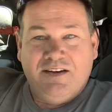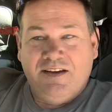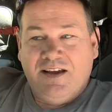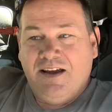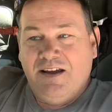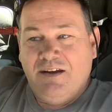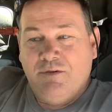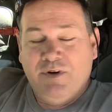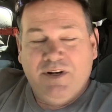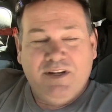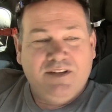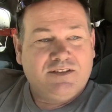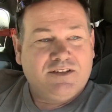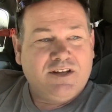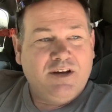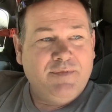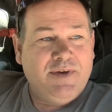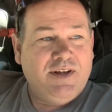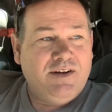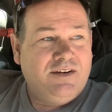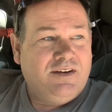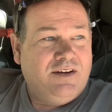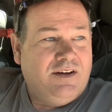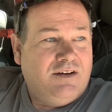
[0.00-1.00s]
Hey, we just come
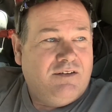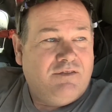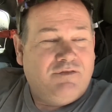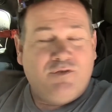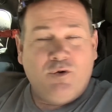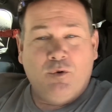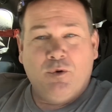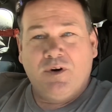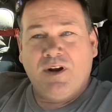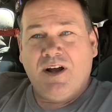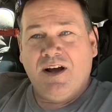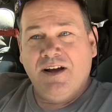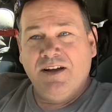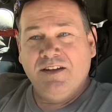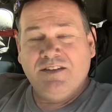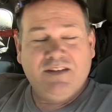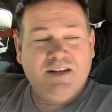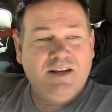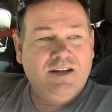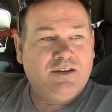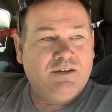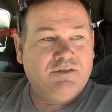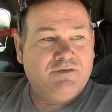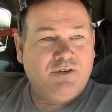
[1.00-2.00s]
into Fordyce,
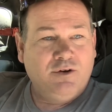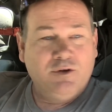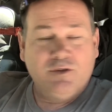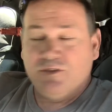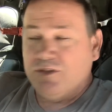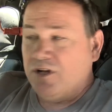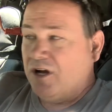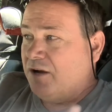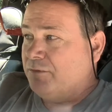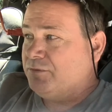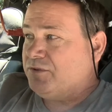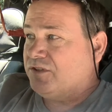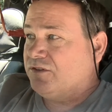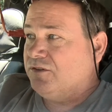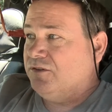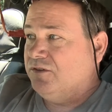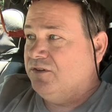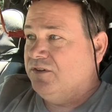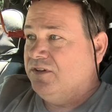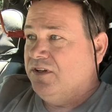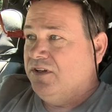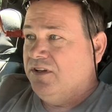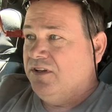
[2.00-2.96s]
hit the first obstacle.